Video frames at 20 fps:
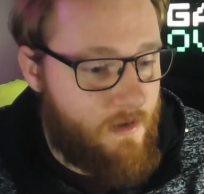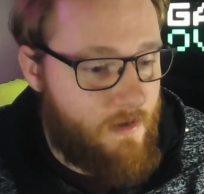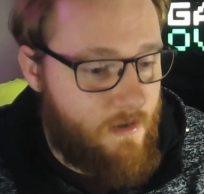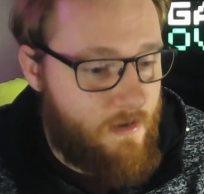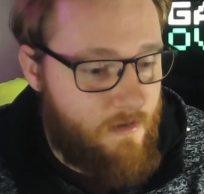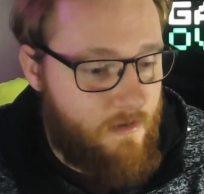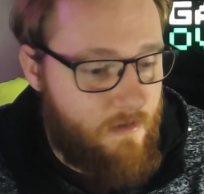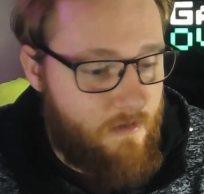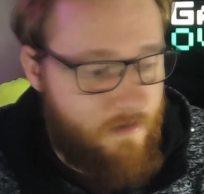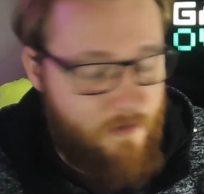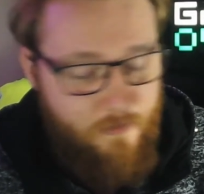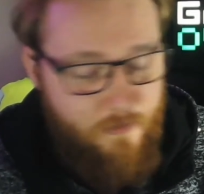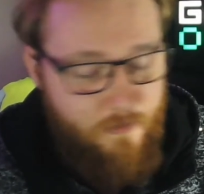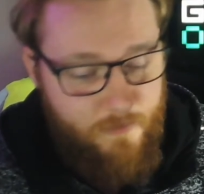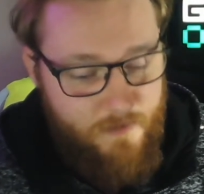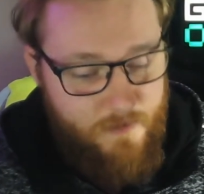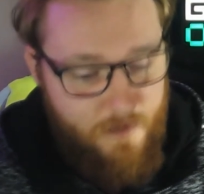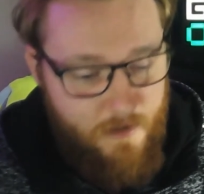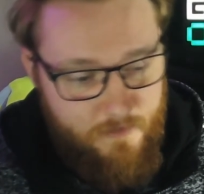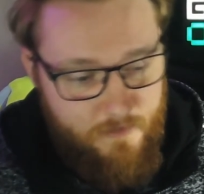along with
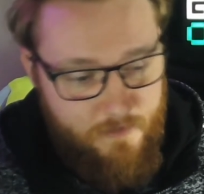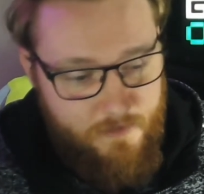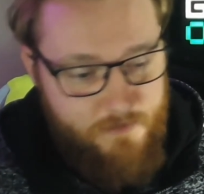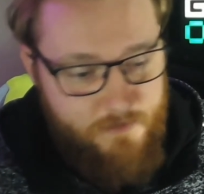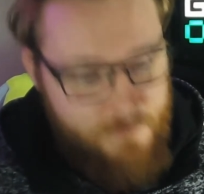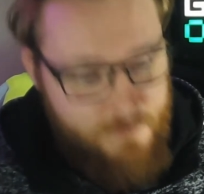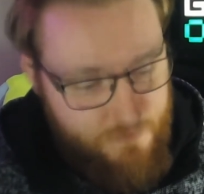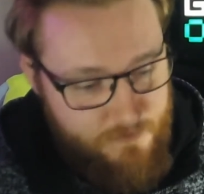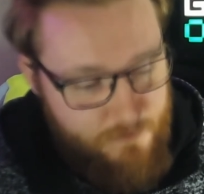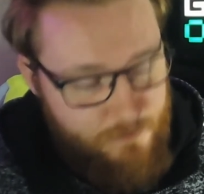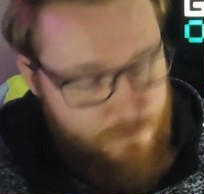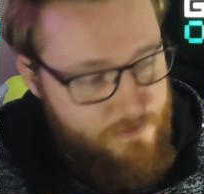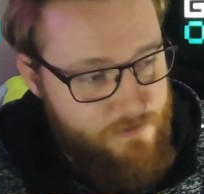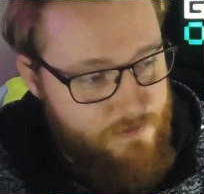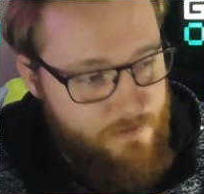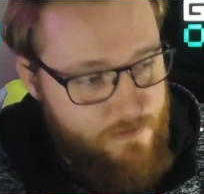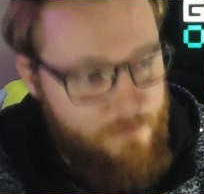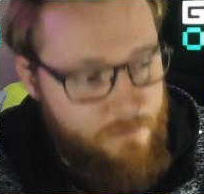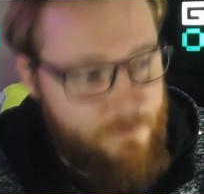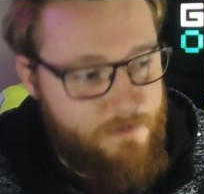other smaller
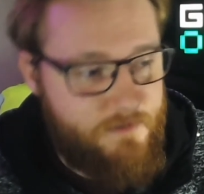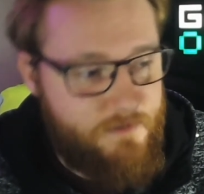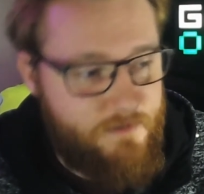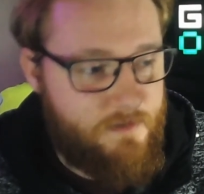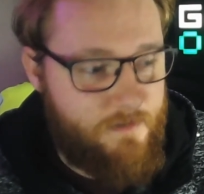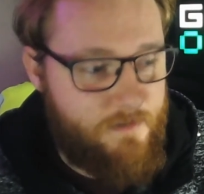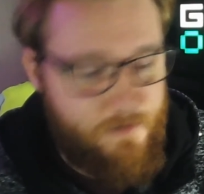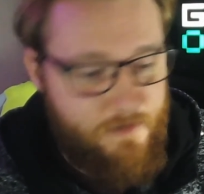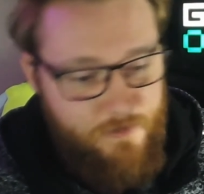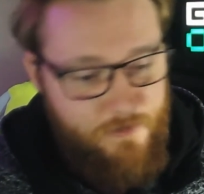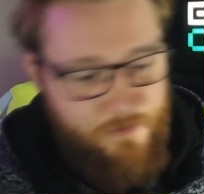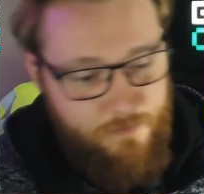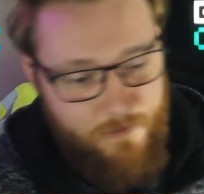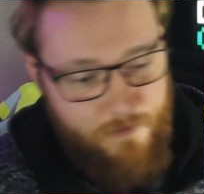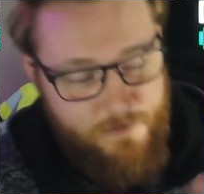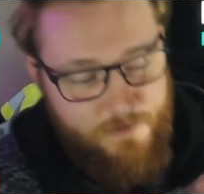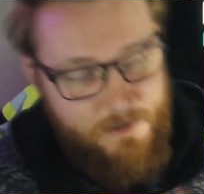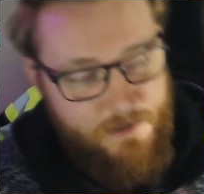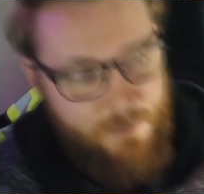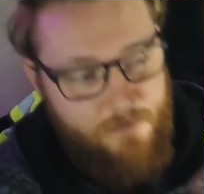streamers, and then you
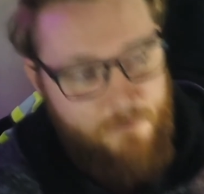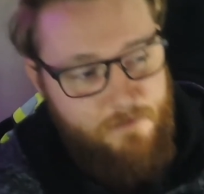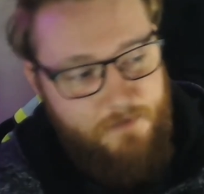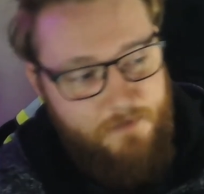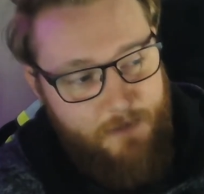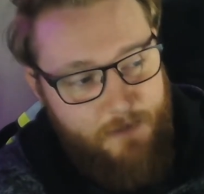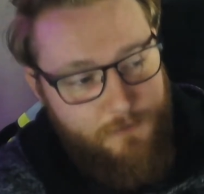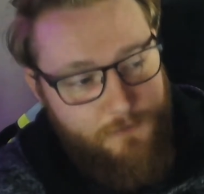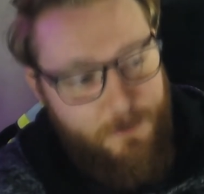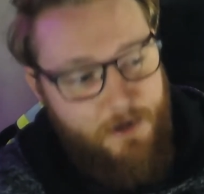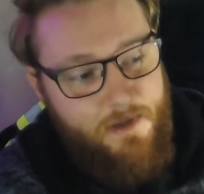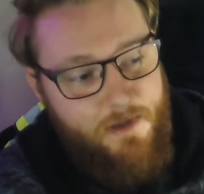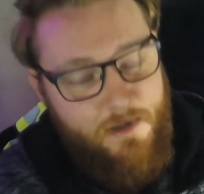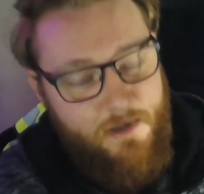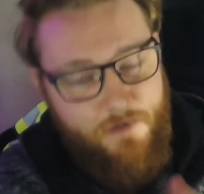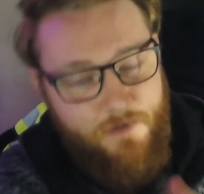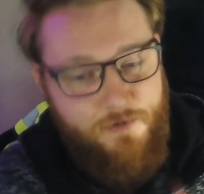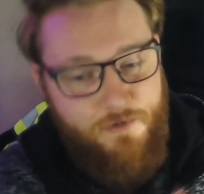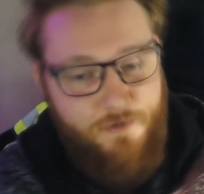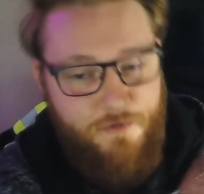branch out of that bracket
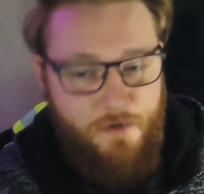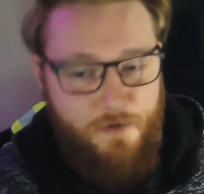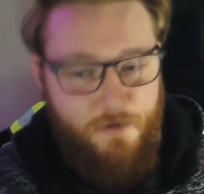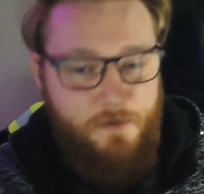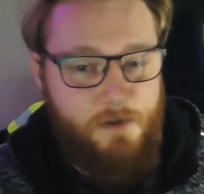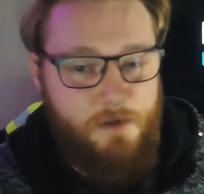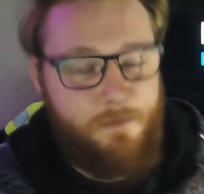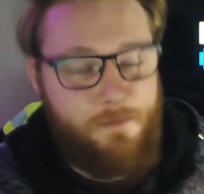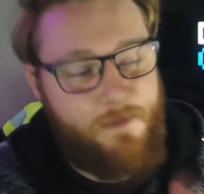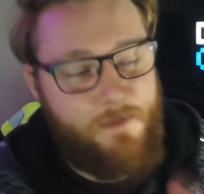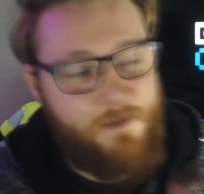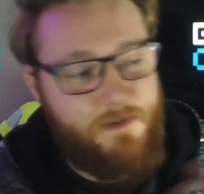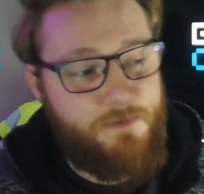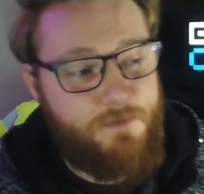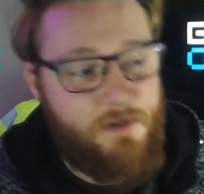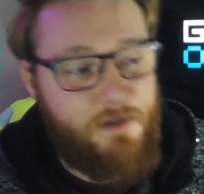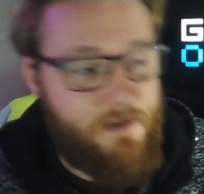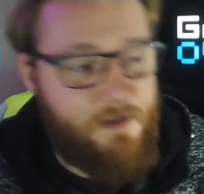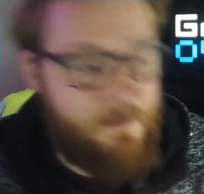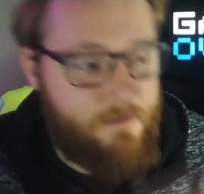and you go up, and that's
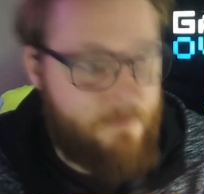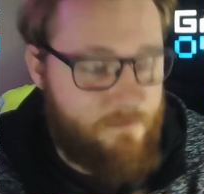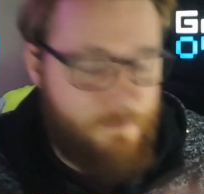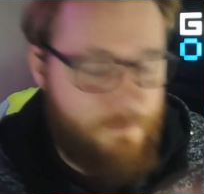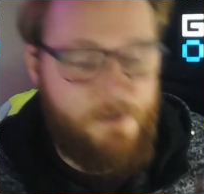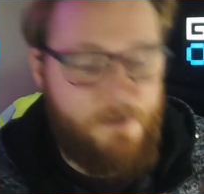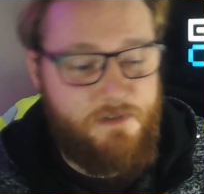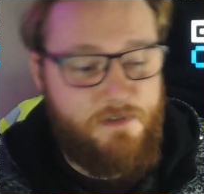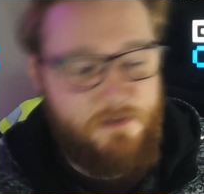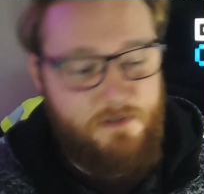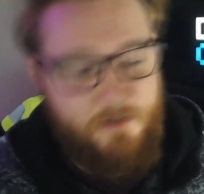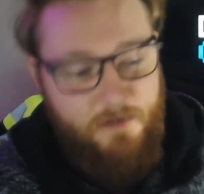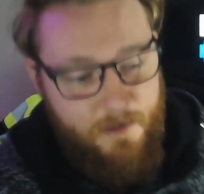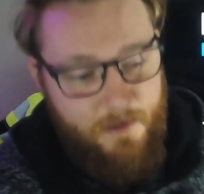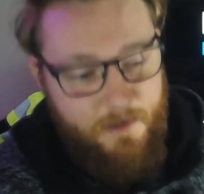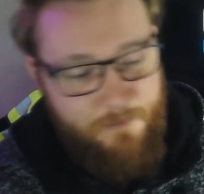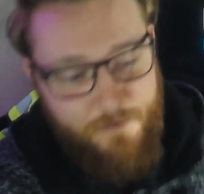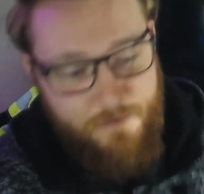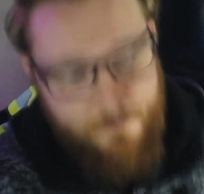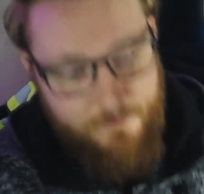when you start getting
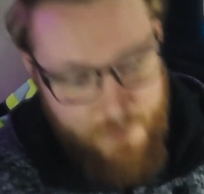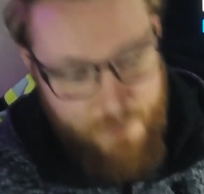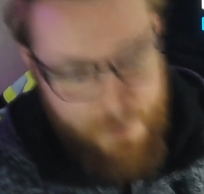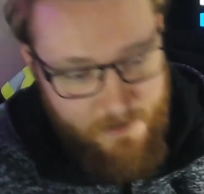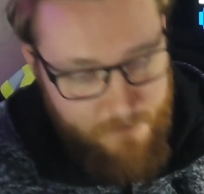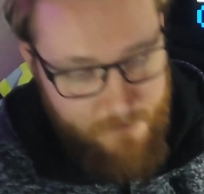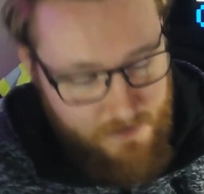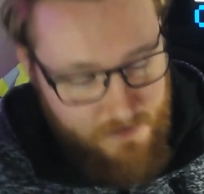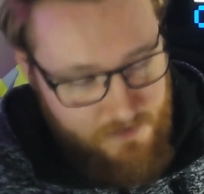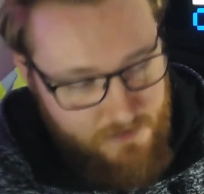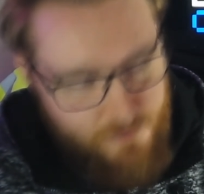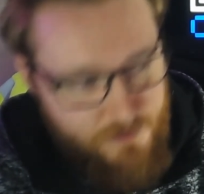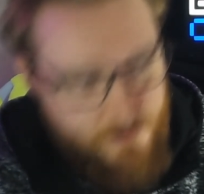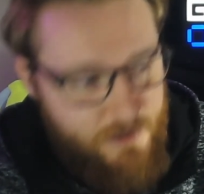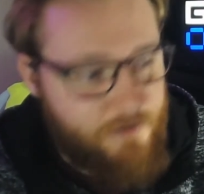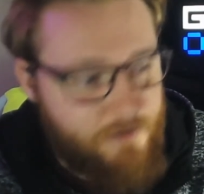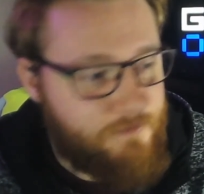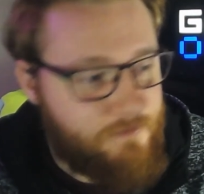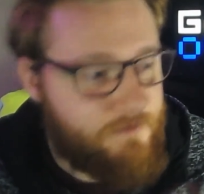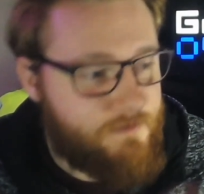put in recommended
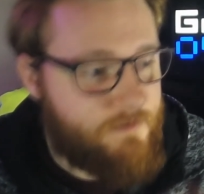channels.